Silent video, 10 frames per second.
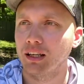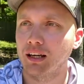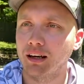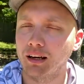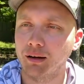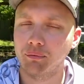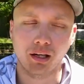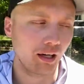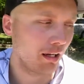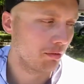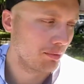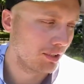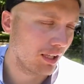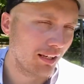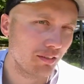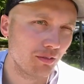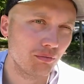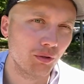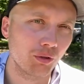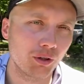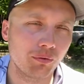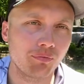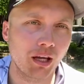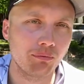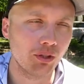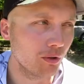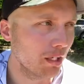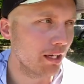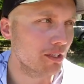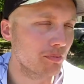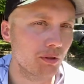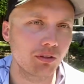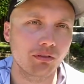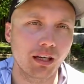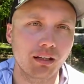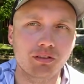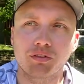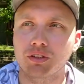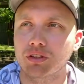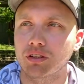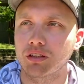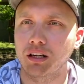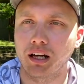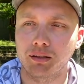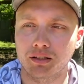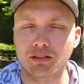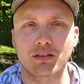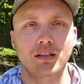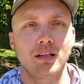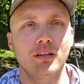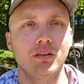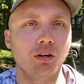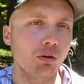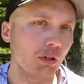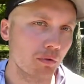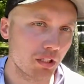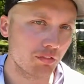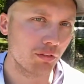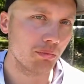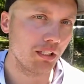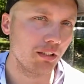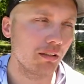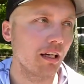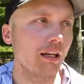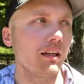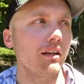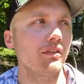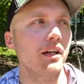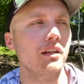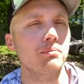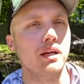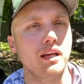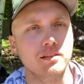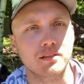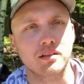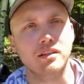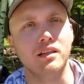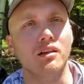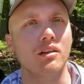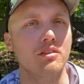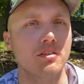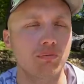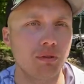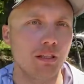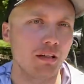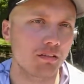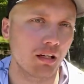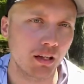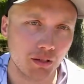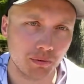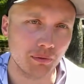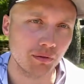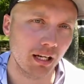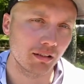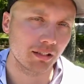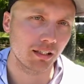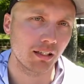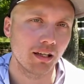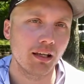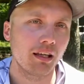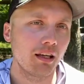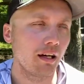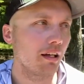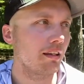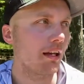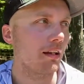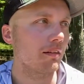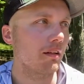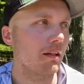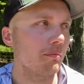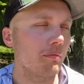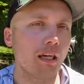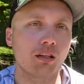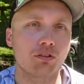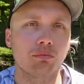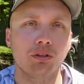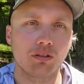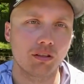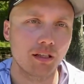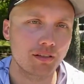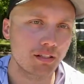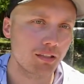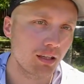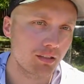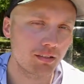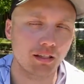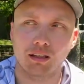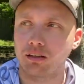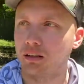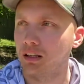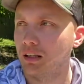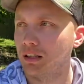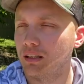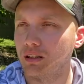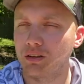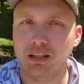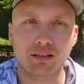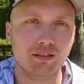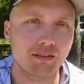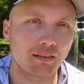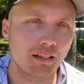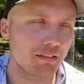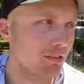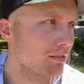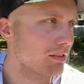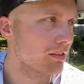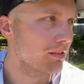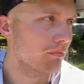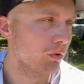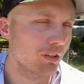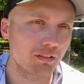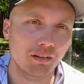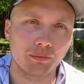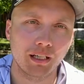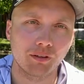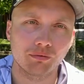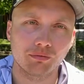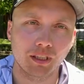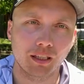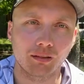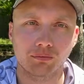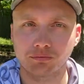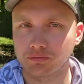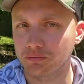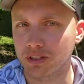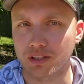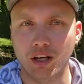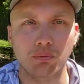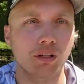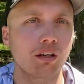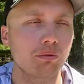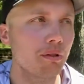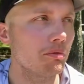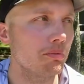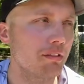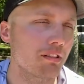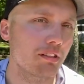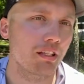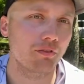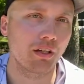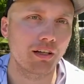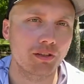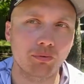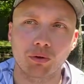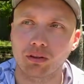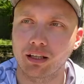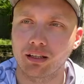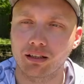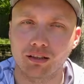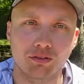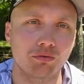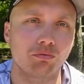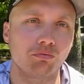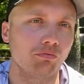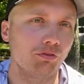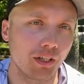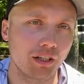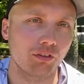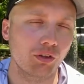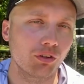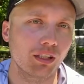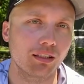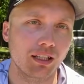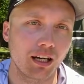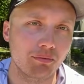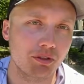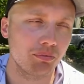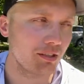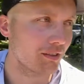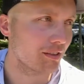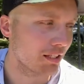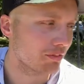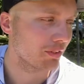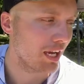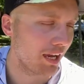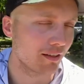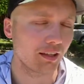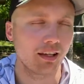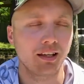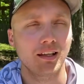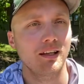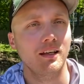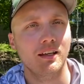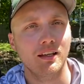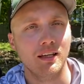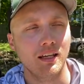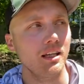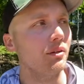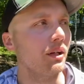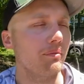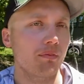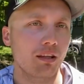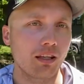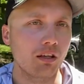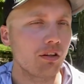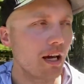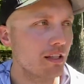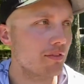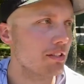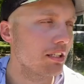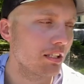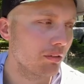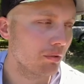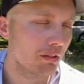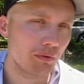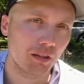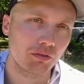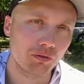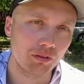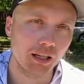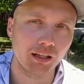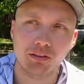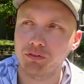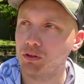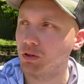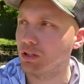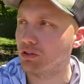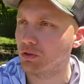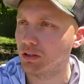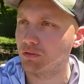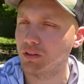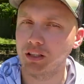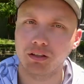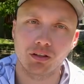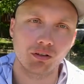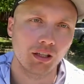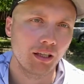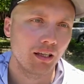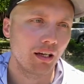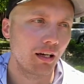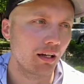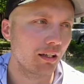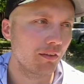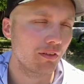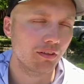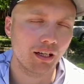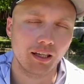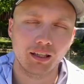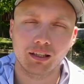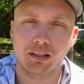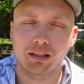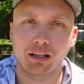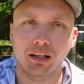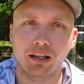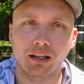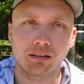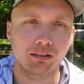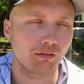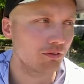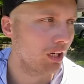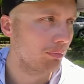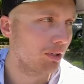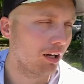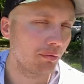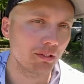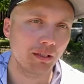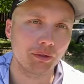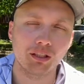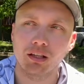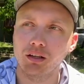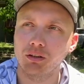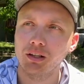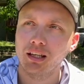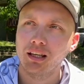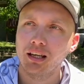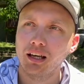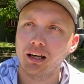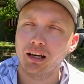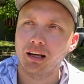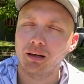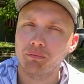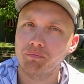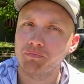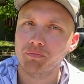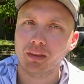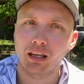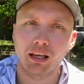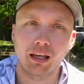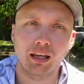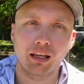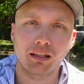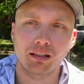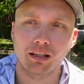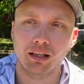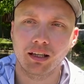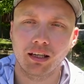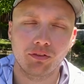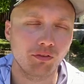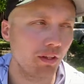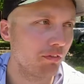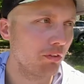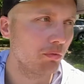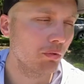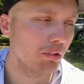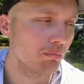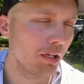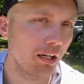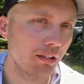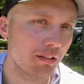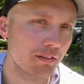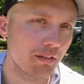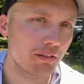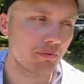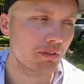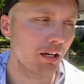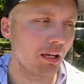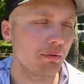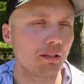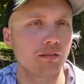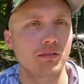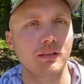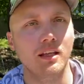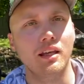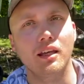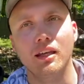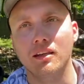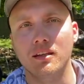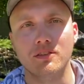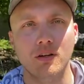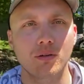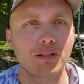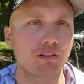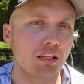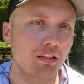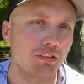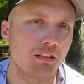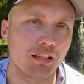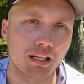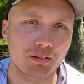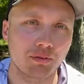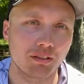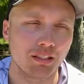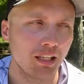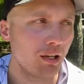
Um, I, I would be glad to do more. I'm no expert, that is for sure. I just know what works for me and if i can pass along that knowledge to pe- to other people out there uh, that may contribute to their success then you know that's that's just what it's all about like just helping other people be successful at a sport it is very difficult at times to be successful at anyway thank you guys for sticking with me through that if you enjoyed the video uh, give it a like uh, drop a comment let me know um, and uh, if, if you wouldn't mind, consider subscribing. And as always, I'll catch you in the next one.